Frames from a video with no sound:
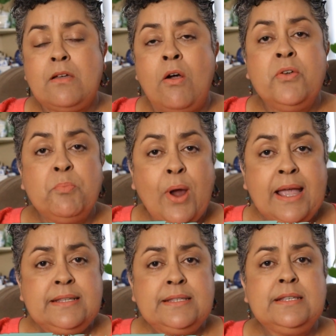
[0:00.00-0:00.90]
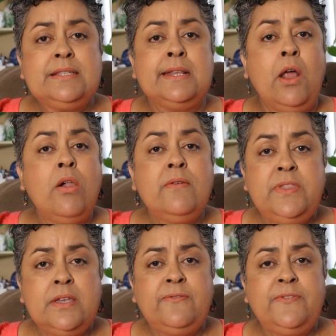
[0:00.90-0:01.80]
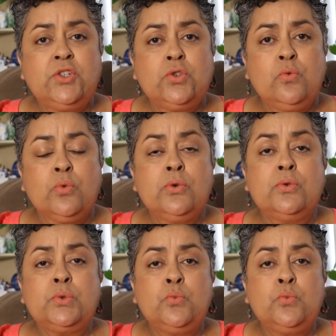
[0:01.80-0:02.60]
all the prizes and all of the official rules